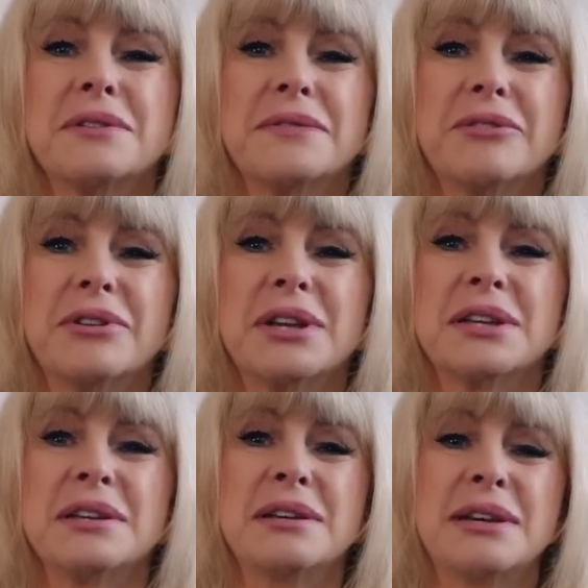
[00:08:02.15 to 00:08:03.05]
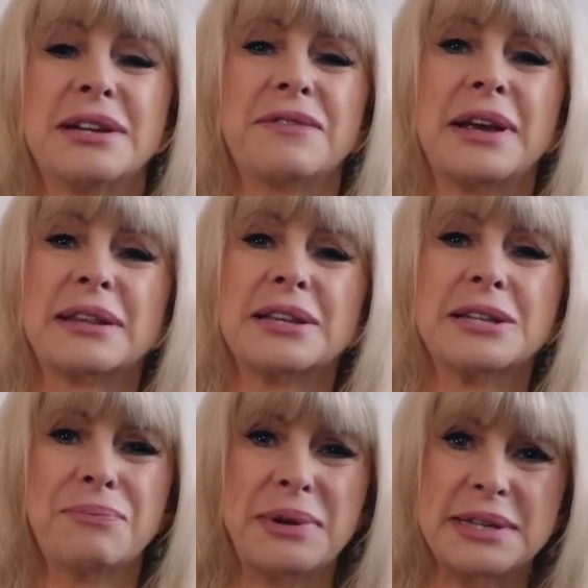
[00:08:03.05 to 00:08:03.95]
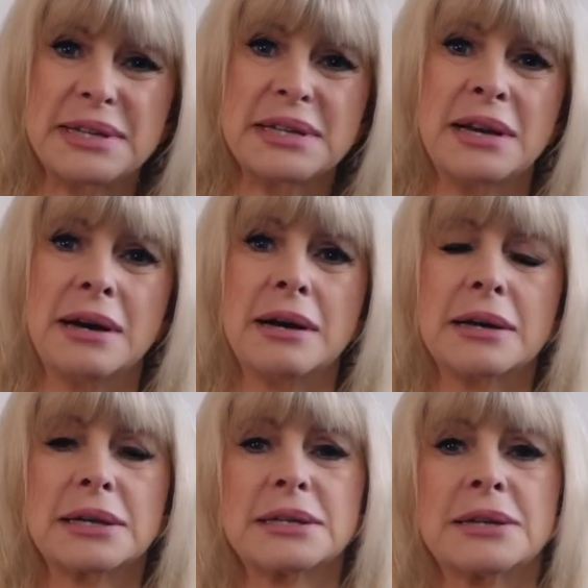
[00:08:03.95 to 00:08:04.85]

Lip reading: not very good. In fact, this bit sucks.